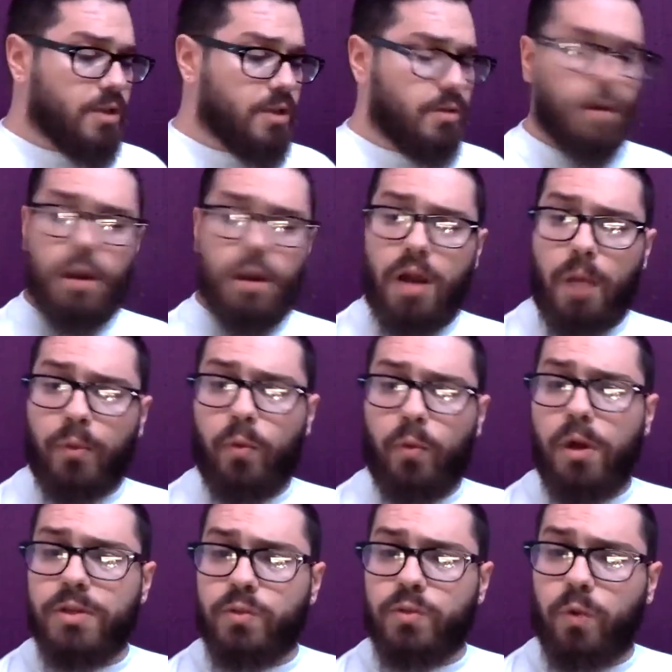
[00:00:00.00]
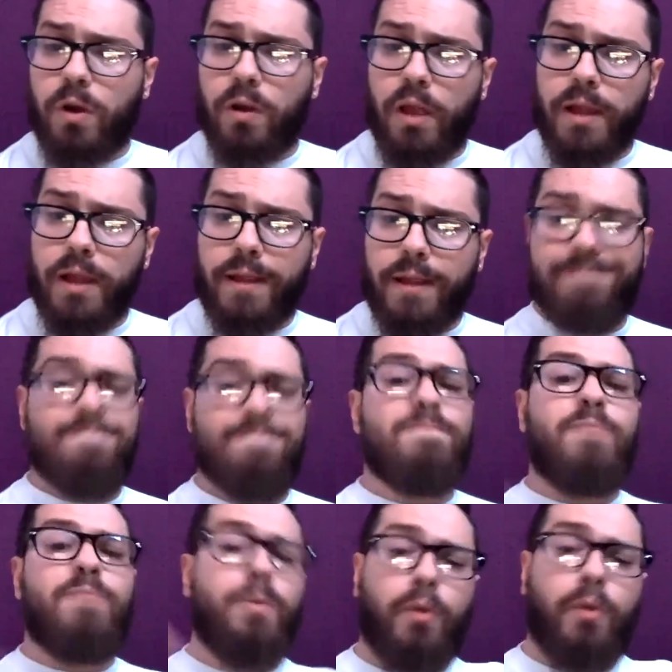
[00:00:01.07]
So there are a couple ones where like
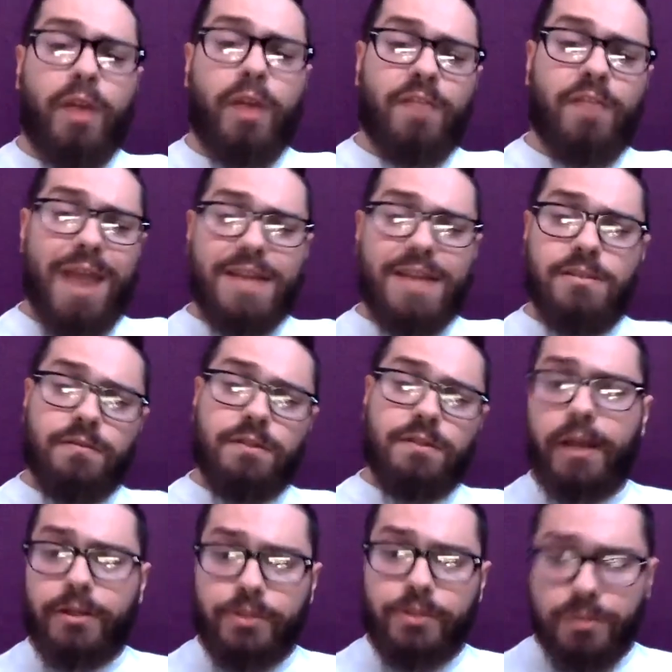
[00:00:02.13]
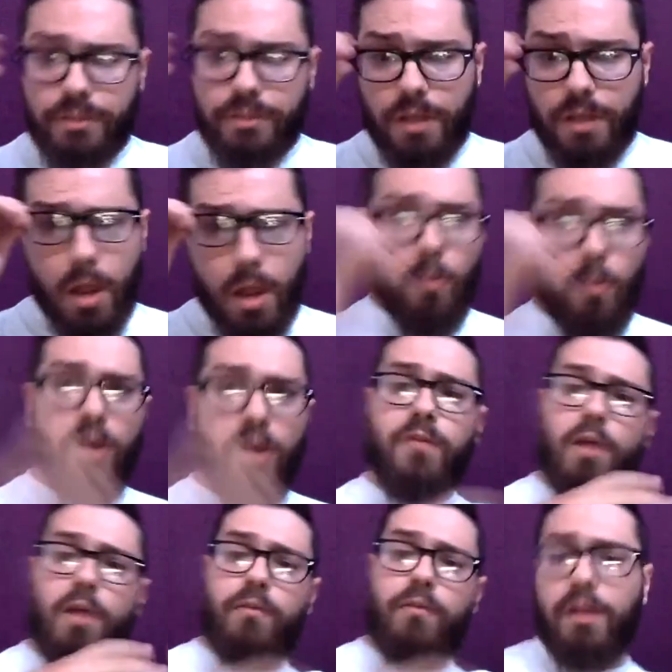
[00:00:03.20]
people don't have massive collections, but if
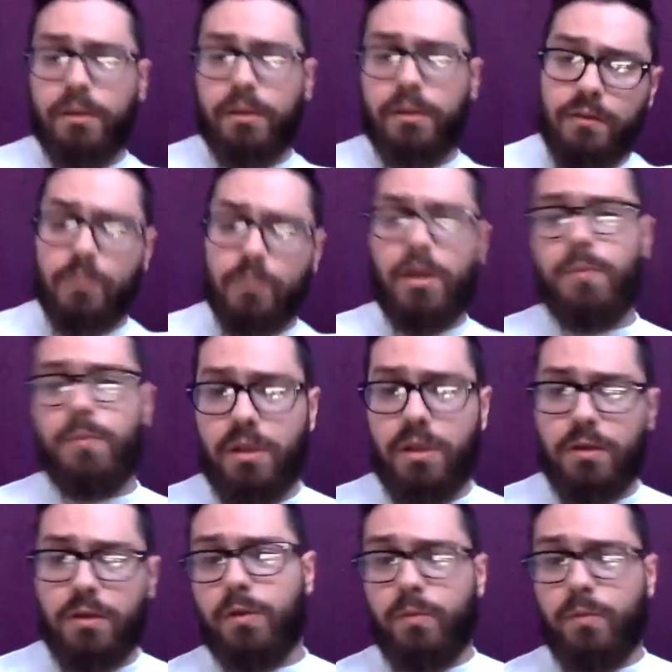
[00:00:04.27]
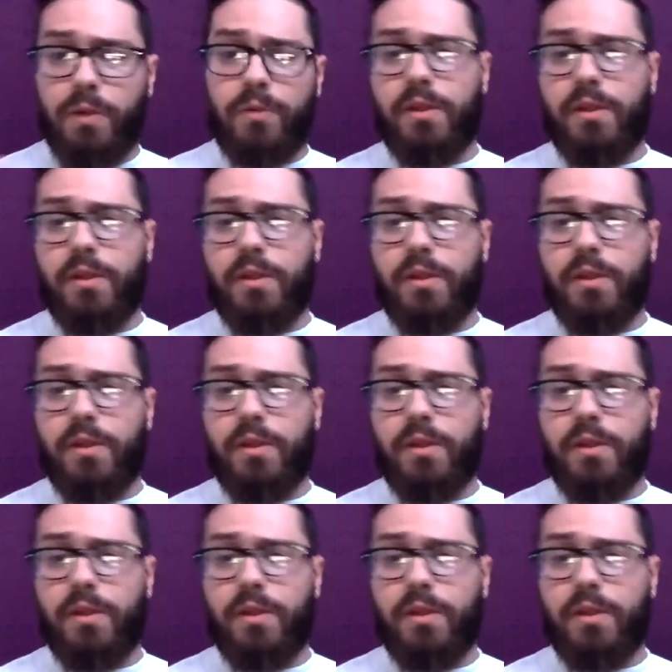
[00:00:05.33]
you have a relative that might be into it, or maybe